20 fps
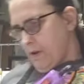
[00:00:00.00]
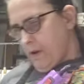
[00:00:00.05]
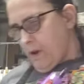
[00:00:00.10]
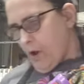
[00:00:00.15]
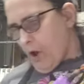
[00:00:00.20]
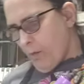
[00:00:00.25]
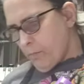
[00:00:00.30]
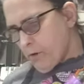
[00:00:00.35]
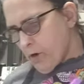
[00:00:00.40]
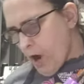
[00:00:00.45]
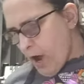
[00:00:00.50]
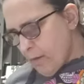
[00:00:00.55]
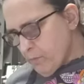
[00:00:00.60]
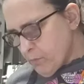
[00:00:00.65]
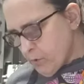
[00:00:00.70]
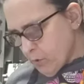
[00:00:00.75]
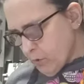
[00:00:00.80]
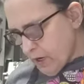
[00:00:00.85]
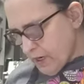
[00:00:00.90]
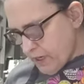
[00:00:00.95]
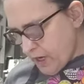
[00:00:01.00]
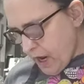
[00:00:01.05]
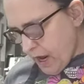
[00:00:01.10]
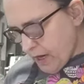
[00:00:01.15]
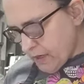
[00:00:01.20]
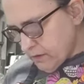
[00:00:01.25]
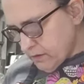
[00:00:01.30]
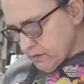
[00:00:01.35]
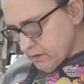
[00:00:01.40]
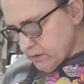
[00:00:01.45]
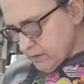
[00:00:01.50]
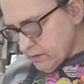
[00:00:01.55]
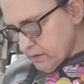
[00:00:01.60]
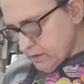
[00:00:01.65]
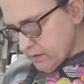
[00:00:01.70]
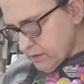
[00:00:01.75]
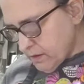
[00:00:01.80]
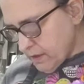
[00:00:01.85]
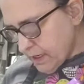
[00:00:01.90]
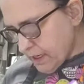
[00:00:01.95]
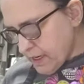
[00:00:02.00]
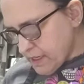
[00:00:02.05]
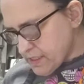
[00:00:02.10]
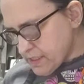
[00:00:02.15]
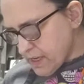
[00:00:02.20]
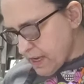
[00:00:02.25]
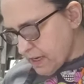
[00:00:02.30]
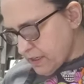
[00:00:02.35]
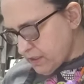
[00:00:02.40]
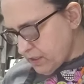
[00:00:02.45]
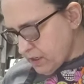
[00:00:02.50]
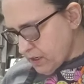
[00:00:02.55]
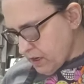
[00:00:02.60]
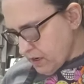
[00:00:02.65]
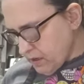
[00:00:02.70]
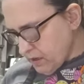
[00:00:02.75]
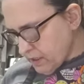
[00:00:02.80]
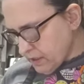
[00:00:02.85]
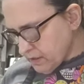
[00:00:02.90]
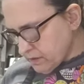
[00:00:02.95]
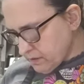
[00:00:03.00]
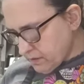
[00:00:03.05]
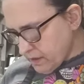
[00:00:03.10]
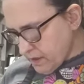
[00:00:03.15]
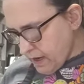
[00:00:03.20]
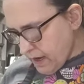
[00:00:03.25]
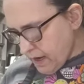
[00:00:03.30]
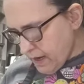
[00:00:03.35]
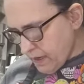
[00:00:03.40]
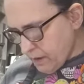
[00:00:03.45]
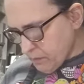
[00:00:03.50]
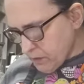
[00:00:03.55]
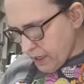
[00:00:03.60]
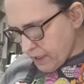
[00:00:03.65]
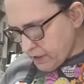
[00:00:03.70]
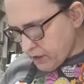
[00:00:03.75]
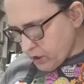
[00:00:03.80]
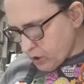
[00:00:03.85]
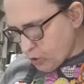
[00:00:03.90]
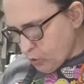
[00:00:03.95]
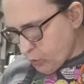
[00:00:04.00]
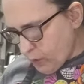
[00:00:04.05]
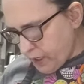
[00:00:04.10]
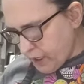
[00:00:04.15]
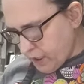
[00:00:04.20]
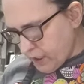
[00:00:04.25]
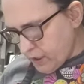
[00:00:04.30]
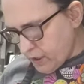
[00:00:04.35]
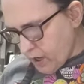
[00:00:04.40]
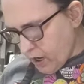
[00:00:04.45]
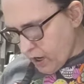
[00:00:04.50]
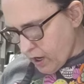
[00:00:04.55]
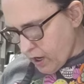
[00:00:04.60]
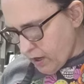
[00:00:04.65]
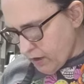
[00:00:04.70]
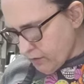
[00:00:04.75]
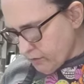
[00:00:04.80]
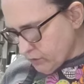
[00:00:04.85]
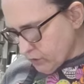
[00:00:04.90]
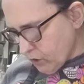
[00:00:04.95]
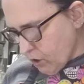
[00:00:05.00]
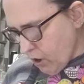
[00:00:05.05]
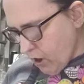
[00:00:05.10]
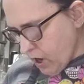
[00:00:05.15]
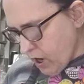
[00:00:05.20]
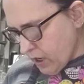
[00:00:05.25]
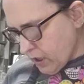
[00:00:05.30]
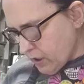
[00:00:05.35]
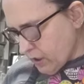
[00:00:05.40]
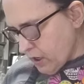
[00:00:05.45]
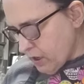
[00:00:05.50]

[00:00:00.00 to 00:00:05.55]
Hope you're not bored yet. Like I said, you know, I am like the queen of long